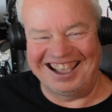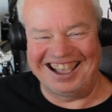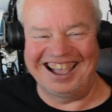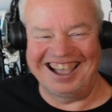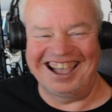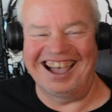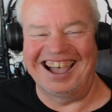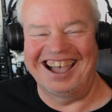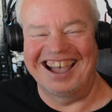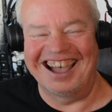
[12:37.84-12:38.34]

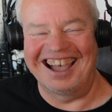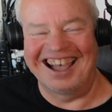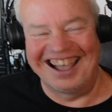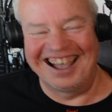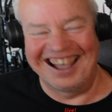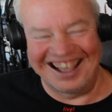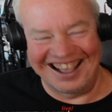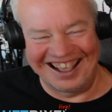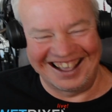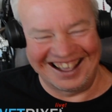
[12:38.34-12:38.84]

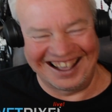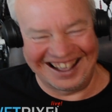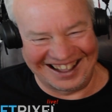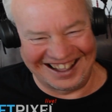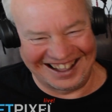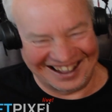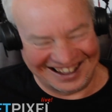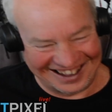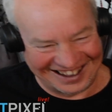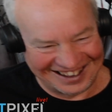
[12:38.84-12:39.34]

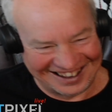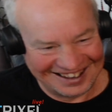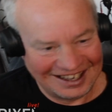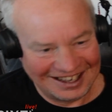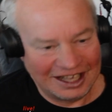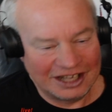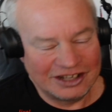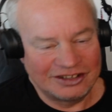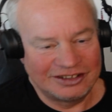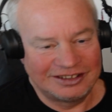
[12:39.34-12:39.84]

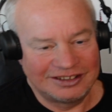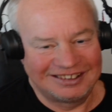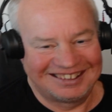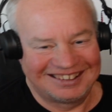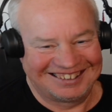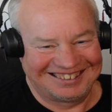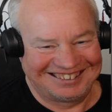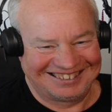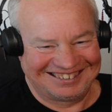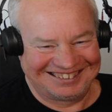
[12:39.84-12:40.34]

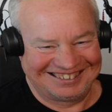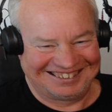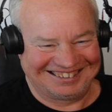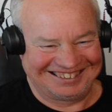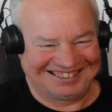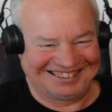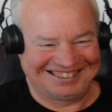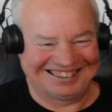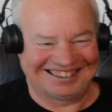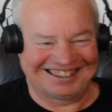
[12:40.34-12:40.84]

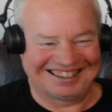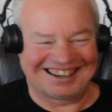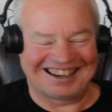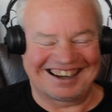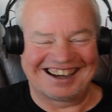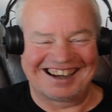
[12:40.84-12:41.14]
This person isn't speaking.